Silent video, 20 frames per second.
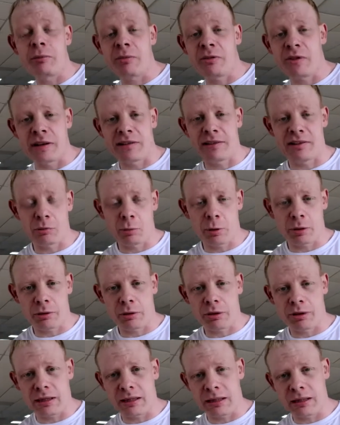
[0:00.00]
Fit is one
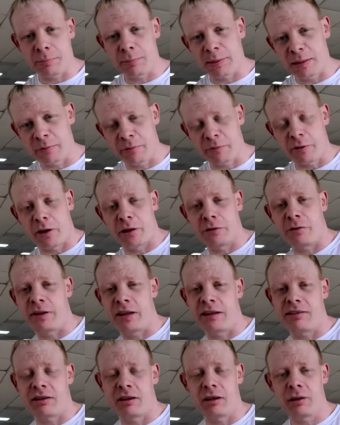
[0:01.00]
thing, being fight fit
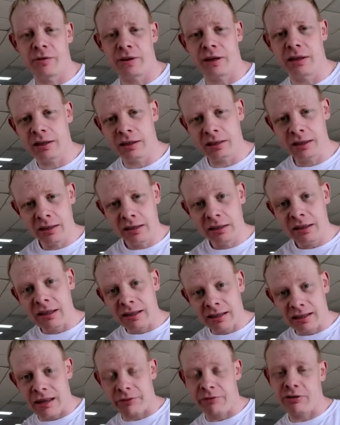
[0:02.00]
is another.
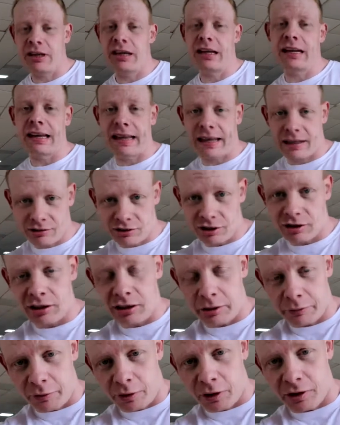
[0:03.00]
Never neglect
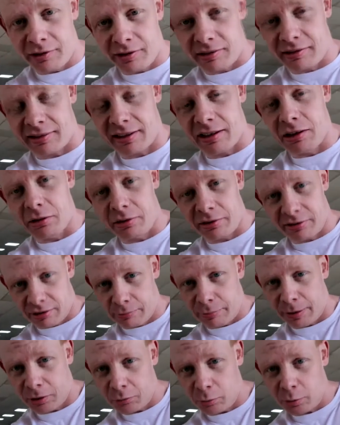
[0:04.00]
your fighting skills. It's a
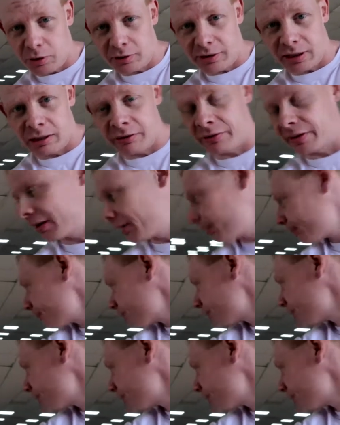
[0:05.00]
bad world out there.